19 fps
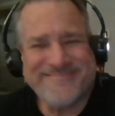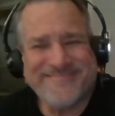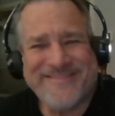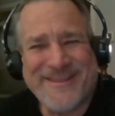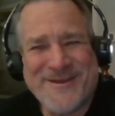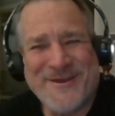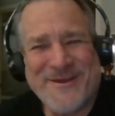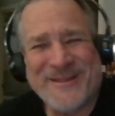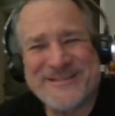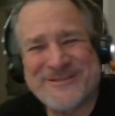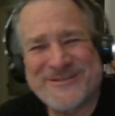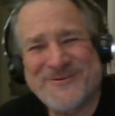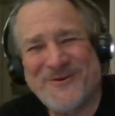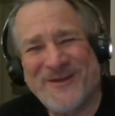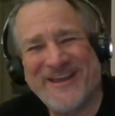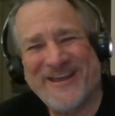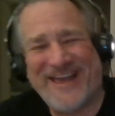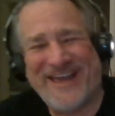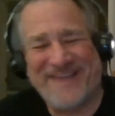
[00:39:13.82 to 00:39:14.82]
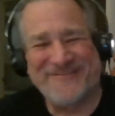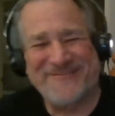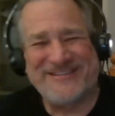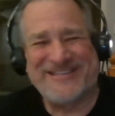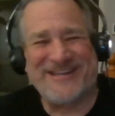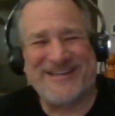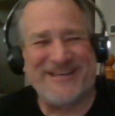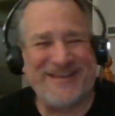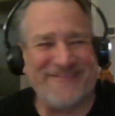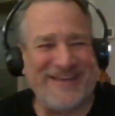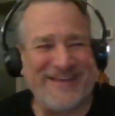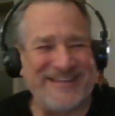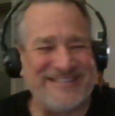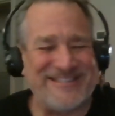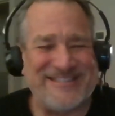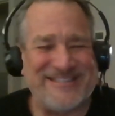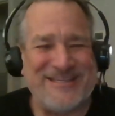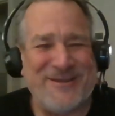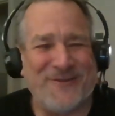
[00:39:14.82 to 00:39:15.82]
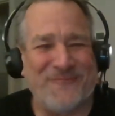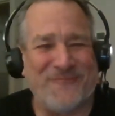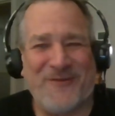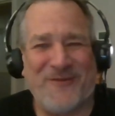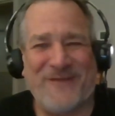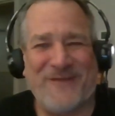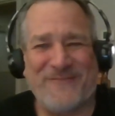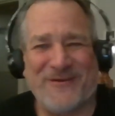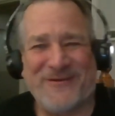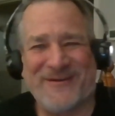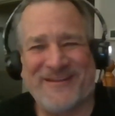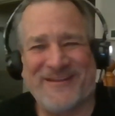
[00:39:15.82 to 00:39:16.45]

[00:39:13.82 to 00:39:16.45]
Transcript: Oh, that's cool. We got to see her forever.